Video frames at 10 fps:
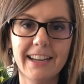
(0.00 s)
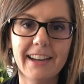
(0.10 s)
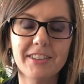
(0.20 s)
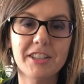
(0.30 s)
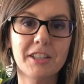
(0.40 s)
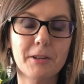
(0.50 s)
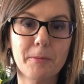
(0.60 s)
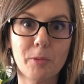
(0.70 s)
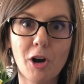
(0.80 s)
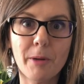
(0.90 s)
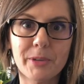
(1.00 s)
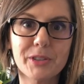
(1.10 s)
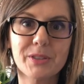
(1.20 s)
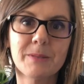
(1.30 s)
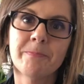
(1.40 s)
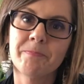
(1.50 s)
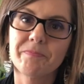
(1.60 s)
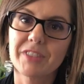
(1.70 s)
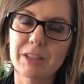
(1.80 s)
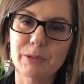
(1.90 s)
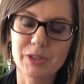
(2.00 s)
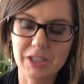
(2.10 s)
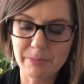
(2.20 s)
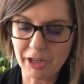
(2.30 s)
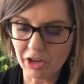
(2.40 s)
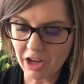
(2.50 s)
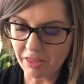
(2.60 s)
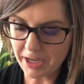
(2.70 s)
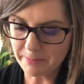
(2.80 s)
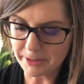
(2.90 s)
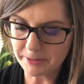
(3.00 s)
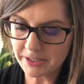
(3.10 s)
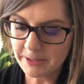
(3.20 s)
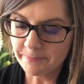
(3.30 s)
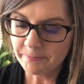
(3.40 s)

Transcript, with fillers: And then promise that we'll see better alignment.